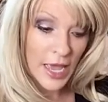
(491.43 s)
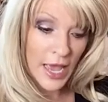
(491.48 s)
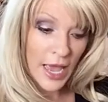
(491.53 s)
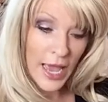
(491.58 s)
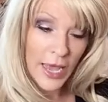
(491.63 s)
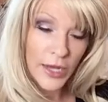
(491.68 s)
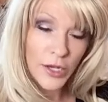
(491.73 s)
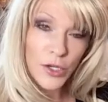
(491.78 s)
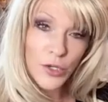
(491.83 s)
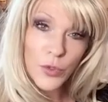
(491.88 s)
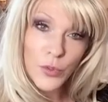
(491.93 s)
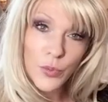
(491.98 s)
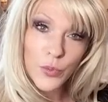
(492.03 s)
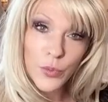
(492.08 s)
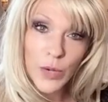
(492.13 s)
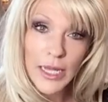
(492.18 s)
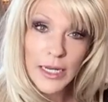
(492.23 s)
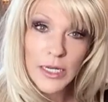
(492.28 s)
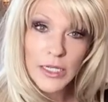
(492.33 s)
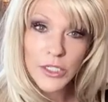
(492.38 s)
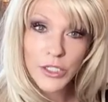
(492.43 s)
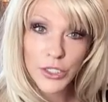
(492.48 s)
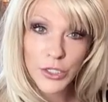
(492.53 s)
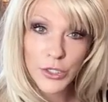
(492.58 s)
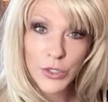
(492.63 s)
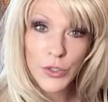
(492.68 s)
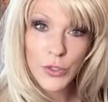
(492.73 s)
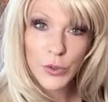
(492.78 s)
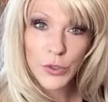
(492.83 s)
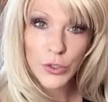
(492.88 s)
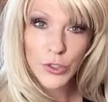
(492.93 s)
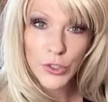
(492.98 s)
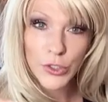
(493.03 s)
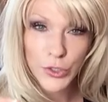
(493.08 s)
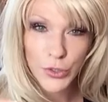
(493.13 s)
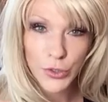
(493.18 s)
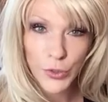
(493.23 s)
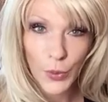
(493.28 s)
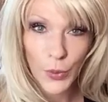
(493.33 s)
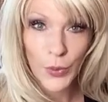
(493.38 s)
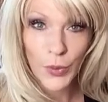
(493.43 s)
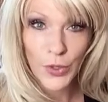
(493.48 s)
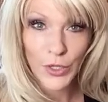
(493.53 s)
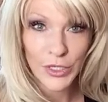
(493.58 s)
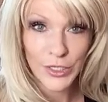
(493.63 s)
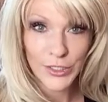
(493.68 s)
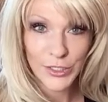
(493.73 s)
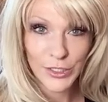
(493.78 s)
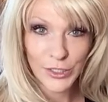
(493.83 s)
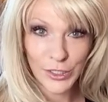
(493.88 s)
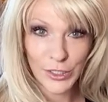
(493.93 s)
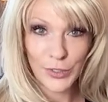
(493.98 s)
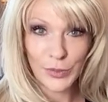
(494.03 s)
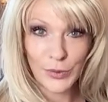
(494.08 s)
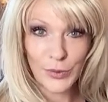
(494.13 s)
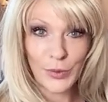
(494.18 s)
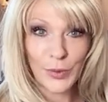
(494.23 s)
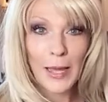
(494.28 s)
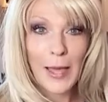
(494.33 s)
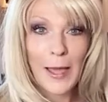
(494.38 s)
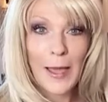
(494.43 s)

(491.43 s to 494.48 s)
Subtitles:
And you write it to your soul too,